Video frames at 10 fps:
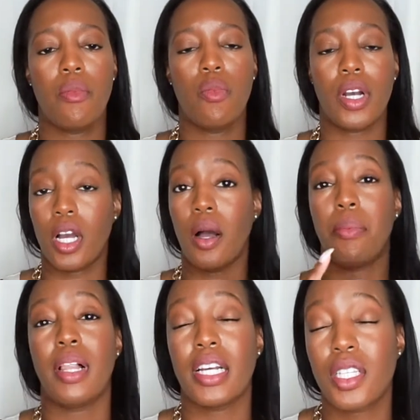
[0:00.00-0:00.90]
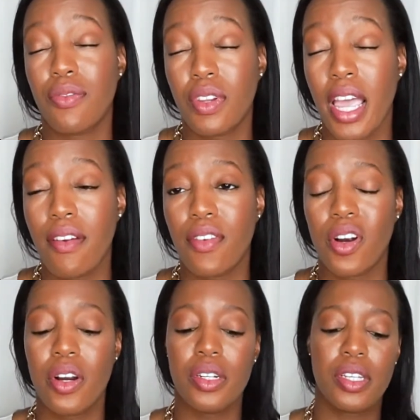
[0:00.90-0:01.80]
with complex
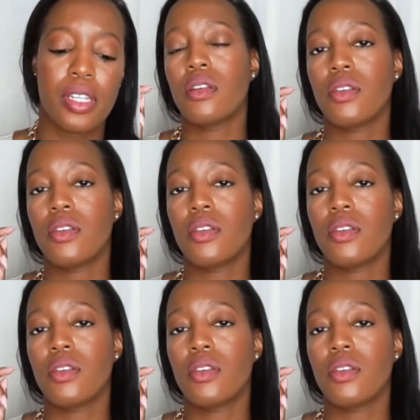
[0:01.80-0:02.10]
flavors.